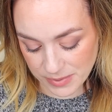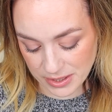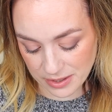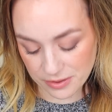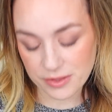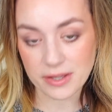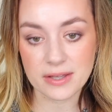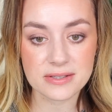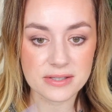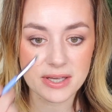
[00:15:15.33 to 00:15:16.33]
But I think
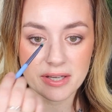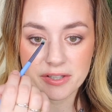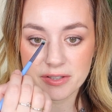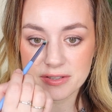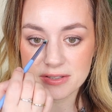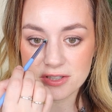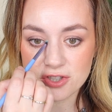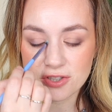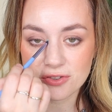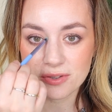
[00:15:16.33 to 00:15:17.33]
it's a good
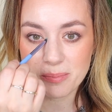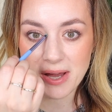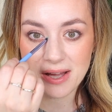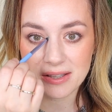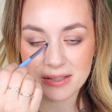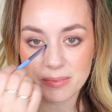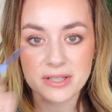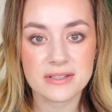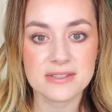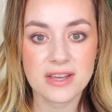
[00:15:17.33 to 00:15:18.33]
addition to the palette
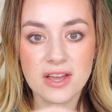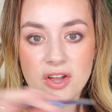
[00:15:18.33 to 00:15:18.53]
because